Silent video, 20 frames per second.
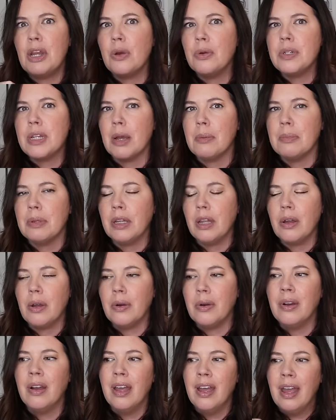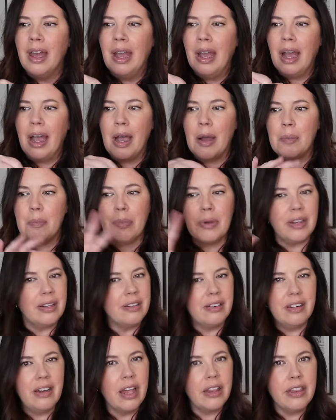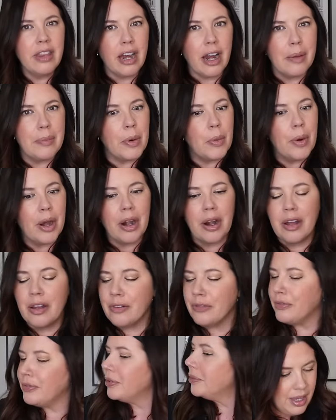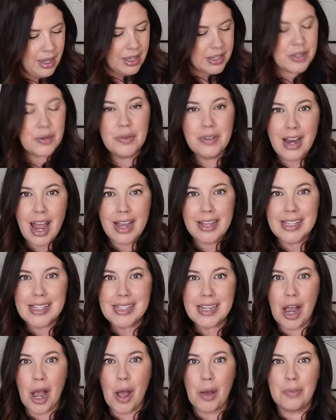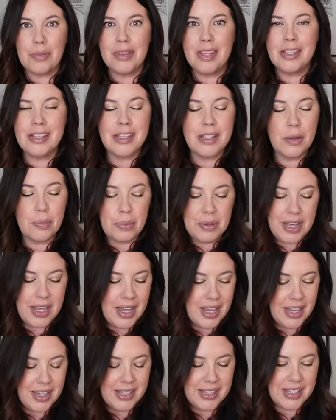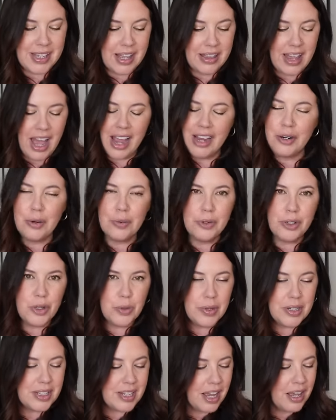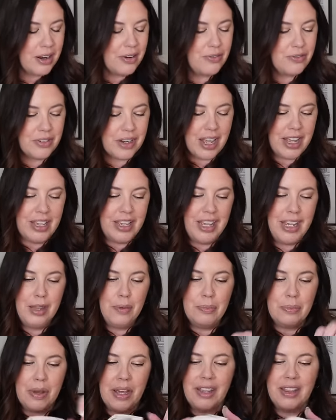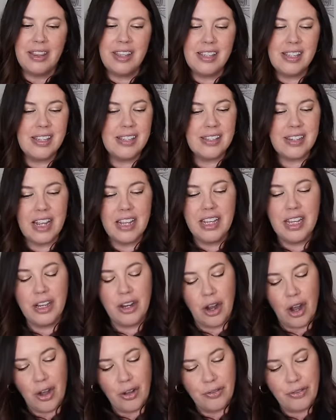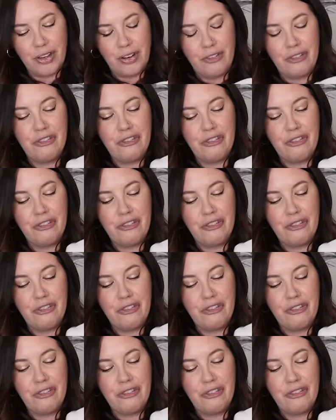know down below, uh, but none that I'm aware of. So next up, this is a piece that I don't do a ton of Nike, but this is Nike Golf in